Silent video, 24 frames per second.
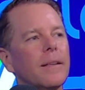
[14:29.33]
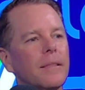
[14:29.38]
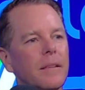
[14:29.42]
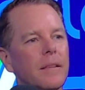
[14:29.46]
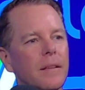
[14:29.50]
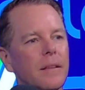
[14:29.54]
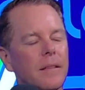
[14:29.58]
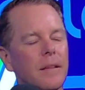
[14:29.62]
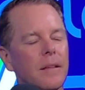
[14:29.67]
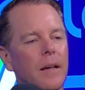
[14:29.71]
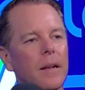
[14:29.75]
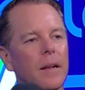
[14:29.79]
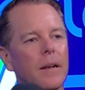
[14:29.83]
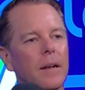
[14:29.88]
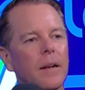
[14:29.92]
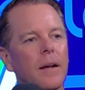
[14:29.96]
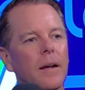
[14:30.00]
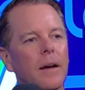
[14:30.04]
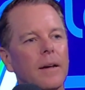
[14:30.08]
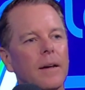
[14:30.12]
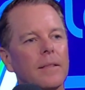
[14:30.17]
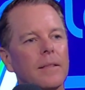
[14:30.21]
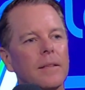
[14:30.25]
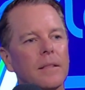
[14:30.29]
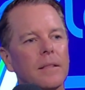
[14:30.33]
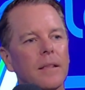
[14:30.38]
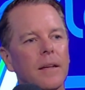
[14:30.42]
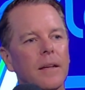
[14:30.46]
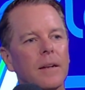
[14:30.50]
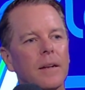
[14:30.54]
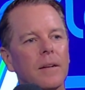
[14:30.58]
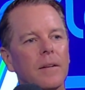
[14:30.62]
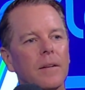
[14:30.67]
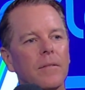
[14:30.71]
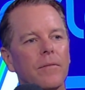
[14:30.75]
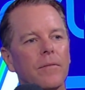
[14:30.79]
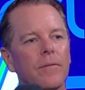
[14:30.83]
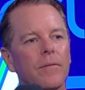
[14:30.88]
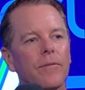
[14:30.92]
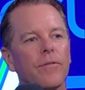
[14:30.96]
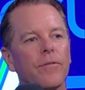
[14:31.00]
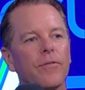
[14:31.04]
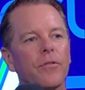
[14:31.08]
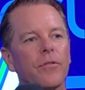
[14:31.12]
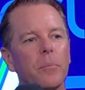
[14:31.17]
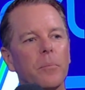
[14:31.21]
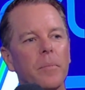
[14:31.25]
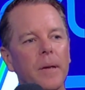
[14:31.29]
I think that
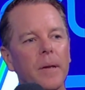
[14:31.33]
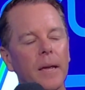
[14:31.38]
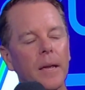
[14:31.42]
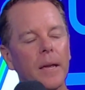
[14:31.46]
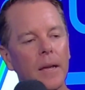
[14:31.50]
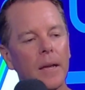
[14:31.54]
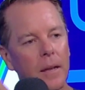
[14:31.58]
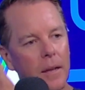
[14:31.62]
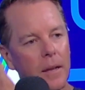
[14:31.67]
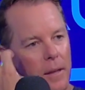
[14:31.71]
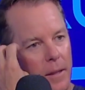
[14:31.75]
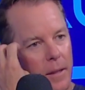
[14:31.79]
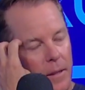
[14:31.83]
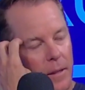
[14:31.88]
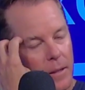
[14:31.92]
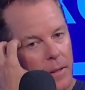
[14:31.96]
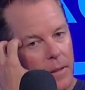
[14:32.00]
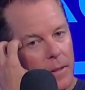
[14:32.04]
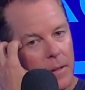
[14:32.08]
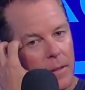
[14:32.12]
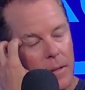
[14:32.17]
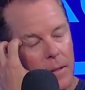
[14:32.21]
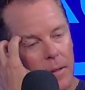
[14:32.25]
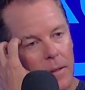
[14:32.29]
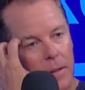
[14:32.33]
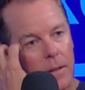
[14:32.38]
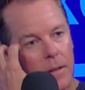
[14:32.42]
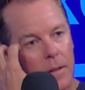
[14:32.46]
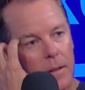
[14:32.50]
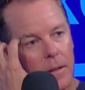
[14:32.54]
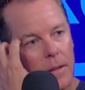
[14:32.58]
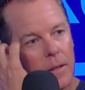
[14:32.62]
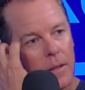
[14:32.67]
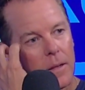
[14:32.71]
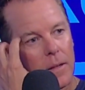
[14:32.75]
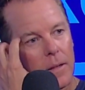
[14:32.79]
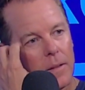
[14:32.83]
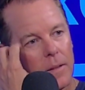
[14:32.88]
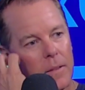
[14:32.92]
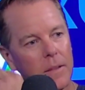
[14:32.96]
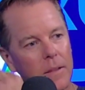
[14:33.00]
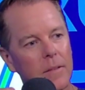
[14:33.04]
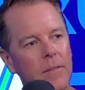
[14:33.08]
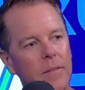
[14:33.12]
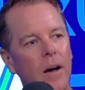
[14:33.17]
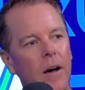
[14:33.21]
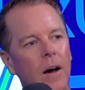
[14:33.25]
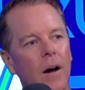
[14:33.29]
for me,
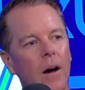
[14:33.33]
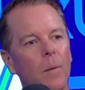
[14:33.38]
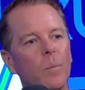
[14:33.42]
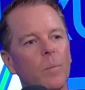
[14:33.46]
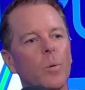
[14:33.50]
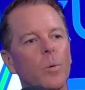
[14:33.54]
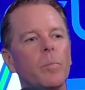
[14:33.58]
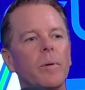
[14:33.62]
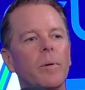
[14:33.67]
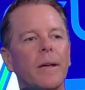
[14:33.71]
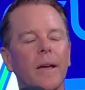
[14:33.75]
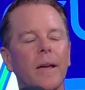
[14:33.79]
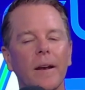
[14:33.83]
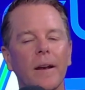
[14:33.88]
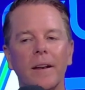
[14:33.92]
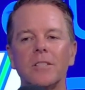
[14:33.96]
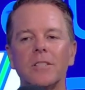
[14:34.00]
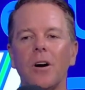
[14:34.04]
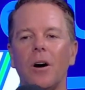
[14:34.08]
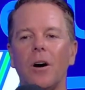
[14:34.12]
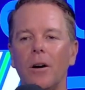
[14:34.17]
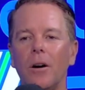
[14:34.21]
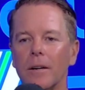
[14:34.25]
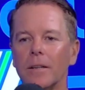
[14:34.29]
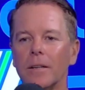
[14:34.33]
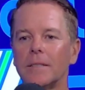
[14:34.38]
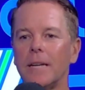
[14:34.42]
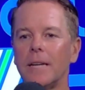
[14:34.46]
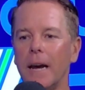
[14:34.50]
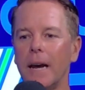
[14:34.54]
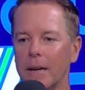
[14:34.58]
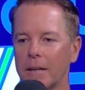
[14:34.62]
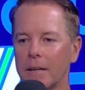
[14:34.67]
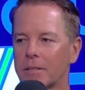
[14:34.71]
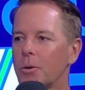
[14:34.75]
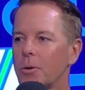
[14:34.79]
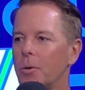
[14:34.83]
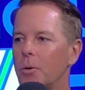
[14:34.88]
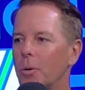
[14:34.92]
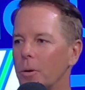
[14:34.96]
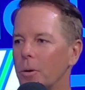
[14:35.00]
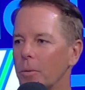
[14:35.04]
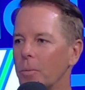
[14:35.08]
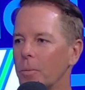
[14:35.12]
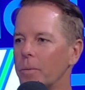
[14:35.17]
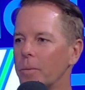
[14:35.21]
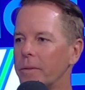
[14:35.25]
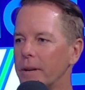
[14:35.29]
the humble beginnings on a tennis
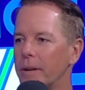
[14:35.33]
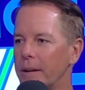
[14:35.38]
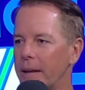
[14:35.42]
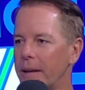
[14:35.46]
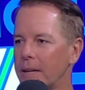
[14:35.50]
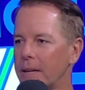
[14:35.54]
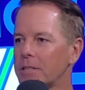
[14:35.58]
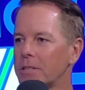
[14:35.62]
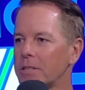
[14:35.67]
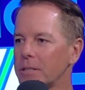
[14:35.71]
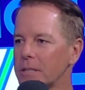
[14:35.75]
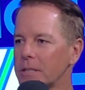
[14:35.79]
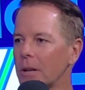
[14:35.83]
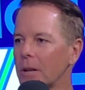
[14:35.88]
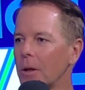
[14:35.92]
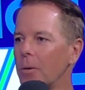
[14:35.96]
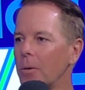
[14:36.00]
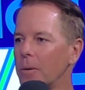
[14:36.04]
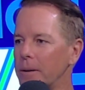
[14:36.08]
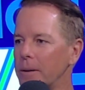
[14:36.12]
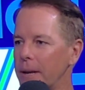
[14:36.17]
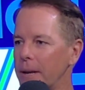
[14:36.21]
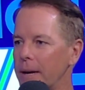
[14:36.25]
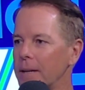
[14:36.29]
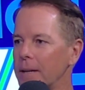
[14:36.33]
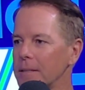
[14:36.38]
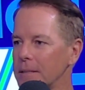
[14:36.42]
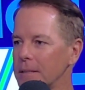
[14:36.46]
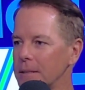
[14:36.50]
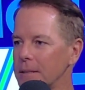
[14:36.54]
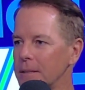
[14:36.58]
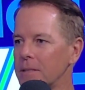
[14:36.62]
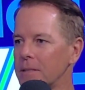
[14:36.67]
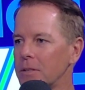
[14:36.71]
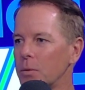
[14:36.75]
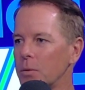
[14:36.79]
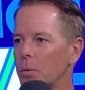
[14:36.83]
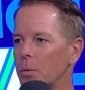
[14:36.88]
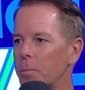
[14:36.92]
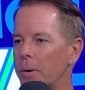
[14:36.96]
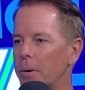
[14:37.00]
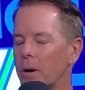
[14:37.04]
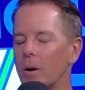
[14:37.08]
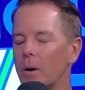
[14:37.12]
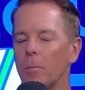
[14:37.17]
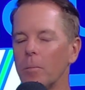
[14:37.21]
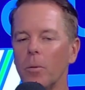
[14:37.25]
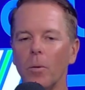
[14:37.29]
court with the nets just lowered down to a
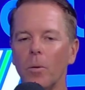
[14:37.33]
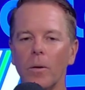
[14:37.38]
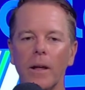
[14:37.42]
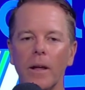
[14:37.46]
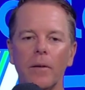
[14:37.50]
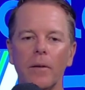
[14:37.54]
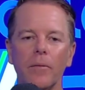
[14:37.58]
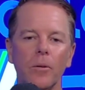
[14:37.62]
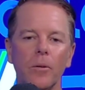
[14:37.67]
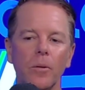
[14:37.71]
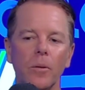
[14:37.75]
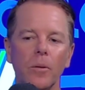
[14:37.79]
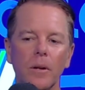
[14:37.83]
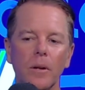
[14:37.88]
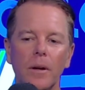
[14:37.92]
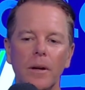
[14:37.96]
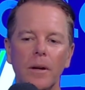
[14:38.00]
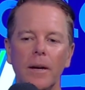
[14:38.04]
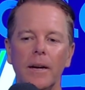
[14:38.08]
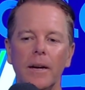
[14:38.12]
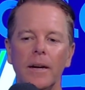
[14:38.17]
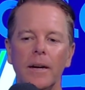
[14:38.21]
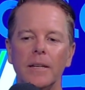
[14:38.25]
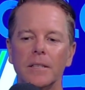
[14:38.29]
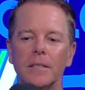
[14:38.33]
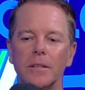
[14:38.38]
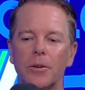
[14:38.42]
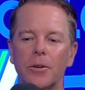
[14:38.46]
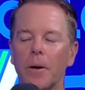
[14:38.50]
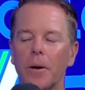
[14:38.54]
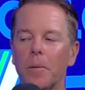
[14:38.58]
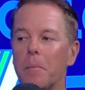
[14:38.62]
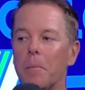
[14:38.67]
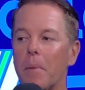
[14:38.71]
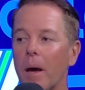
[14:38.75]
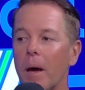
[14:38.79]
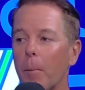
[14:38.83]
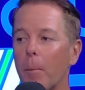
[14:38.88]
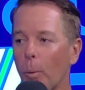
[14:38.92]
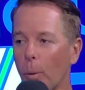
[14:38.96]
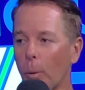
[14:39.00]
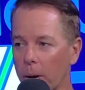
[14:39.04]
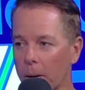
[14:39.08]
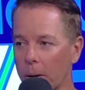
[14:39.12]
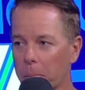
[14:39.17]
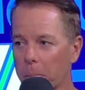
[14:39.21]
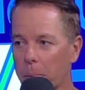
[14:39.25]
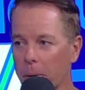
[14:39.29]
pickleball level is a great
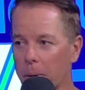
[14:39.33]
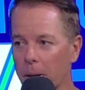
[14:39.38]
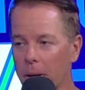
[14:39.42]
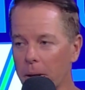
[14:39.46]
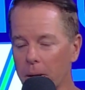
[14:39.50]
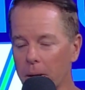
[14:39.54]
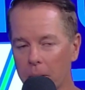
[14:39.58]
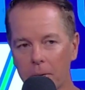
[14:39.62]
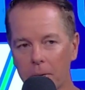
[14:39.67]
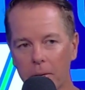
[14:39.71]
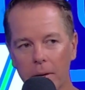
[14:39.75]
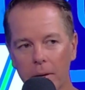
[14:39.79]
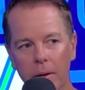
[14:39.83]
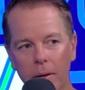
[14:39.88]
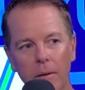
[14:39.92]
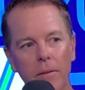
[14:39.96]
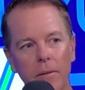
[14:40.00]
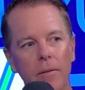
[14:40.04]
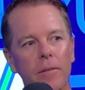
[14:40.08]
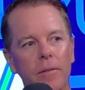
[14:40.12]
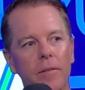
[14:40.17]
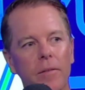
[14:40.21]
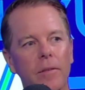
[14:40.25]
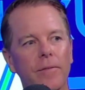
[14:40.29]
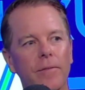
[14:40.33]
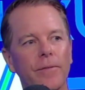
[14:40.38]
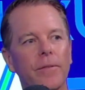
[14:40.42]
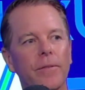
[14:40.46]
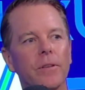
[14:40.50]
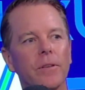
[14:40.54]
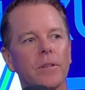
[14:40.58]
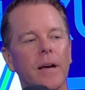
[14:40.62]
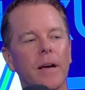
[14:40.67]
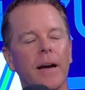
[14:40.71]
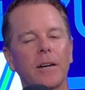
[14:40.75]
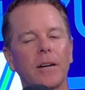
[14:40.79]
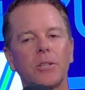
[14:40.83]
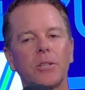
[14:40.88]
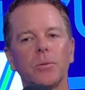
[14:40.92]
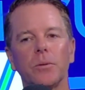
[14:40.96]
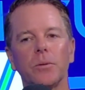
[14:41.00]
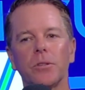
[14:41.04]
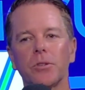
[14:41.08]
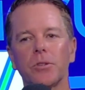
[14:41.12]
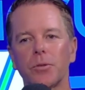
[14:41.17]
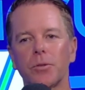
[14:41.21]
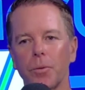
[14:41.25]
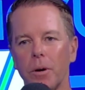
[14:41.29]
memory. But the
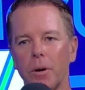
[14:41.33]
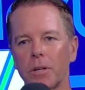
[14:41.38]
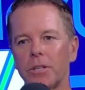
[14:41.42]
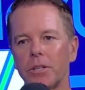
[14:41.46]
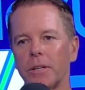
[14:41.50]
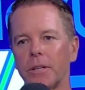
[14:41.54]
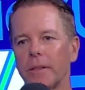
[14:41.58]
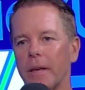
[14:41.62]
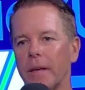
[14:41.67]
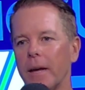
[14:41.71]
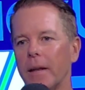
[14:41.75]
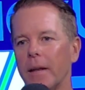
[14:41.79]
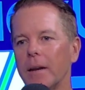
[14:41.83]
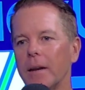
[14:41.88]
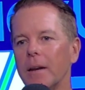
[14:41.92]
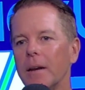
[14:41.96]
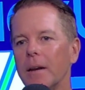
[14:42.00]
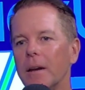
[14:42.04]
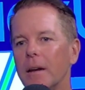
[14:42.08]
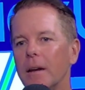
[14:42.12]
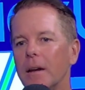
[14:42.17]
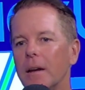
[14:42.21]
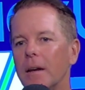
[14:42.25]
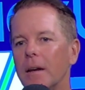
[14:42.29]
actual structure that